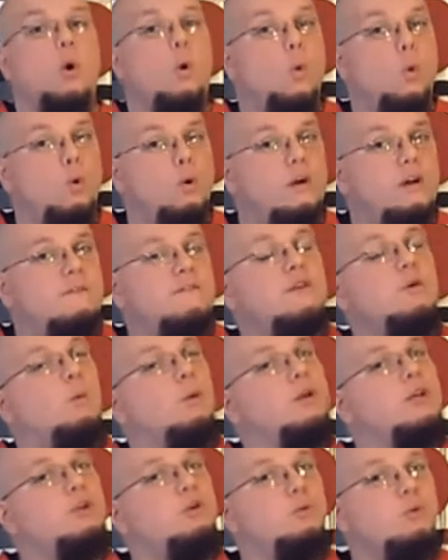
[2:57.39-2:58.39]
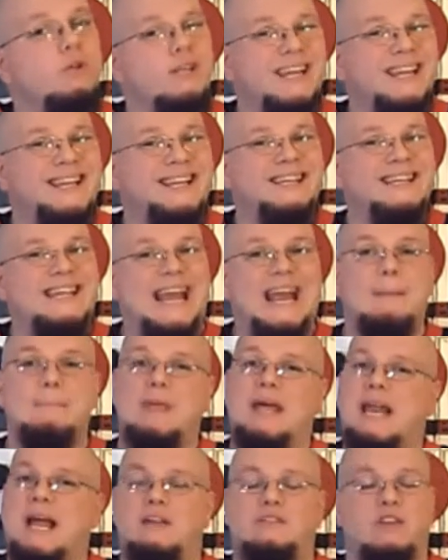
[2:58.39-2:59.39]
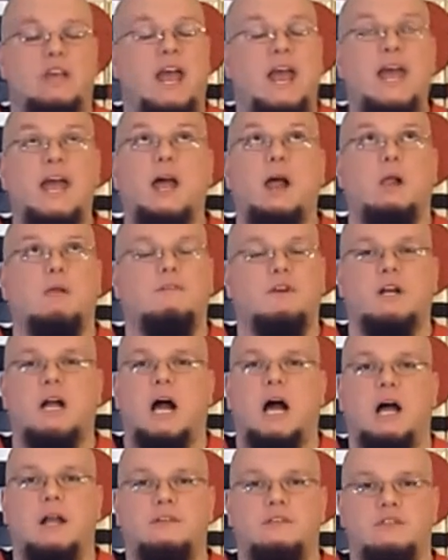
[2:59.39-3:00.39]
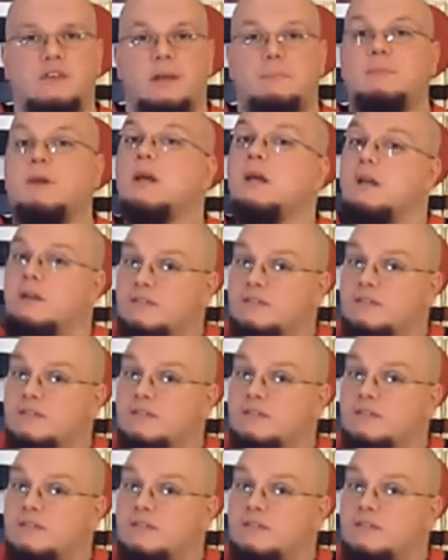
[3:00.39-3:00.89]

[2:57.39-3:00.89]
Or if you want a unique game that has a hell of a concept,